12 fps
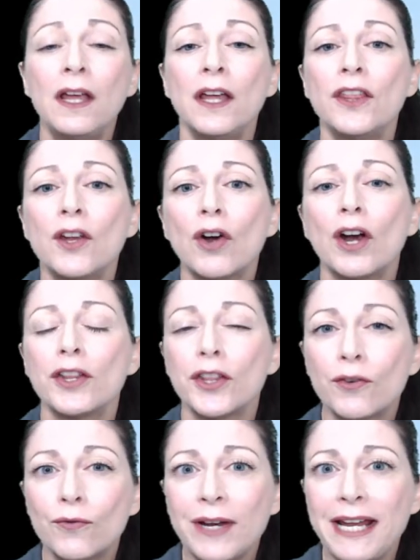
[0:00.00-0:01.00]
There are
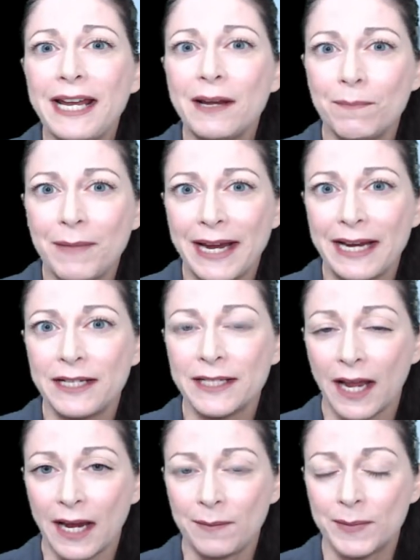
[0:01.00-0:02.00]
3 main
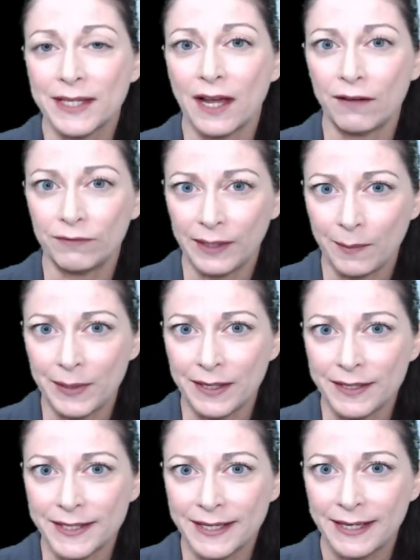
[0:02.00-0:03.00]
types of
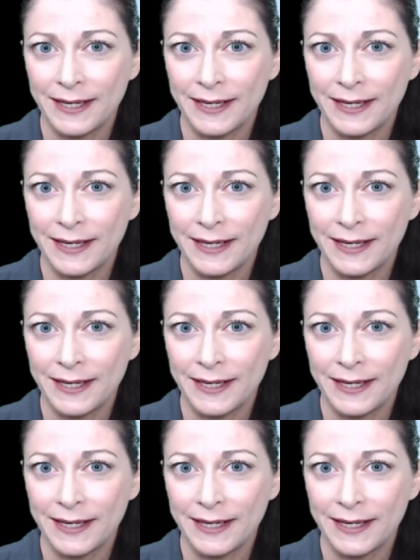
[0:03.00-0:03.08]
lipids,